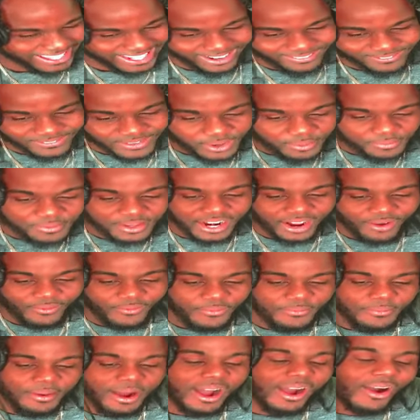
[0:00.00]
coming out with
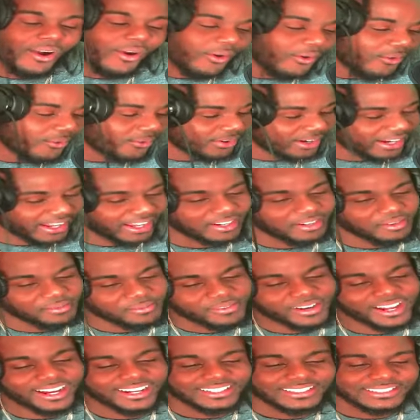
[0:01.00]
my own Hater
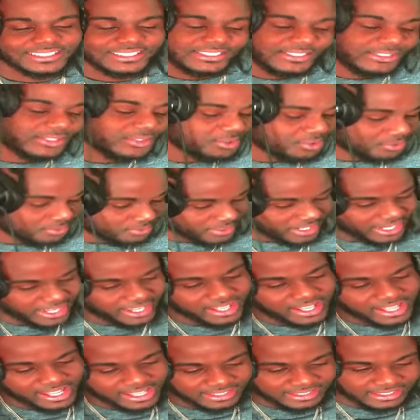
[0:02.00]
Blocker soon, man.
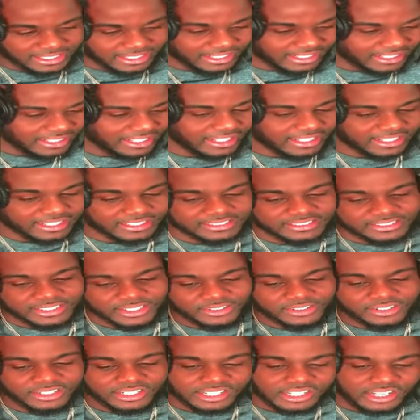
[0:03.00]
The link is
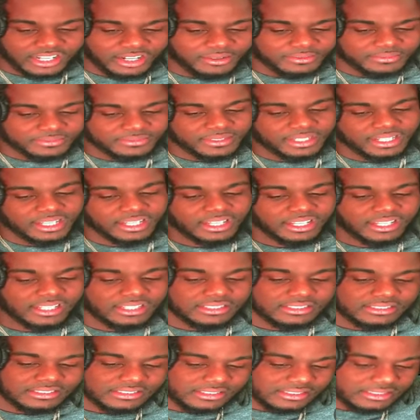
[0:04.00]
going to come
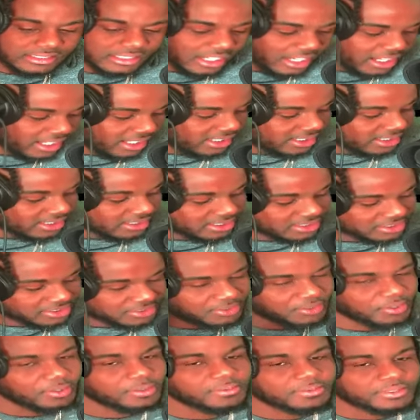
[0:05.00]
in the
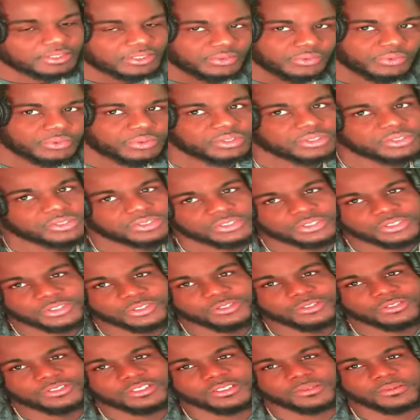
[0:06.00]
description real
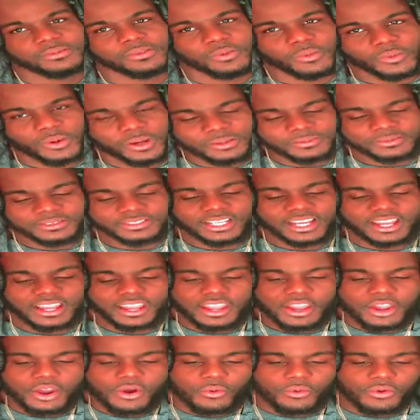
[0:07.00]
soon to the website
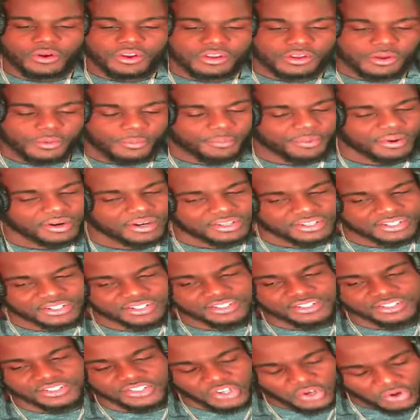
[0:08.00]
where you can
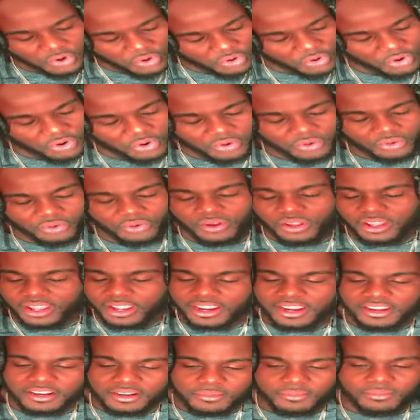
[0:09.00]
purchase your own
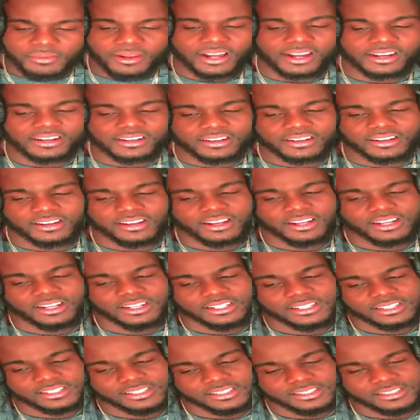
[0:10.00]
Hater Blocker.
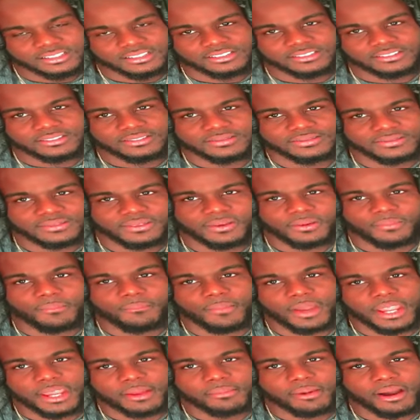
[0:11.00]

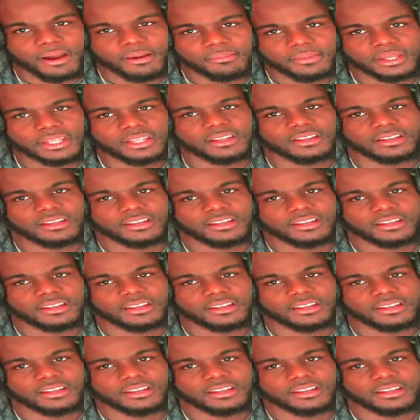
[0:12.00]
Made by me.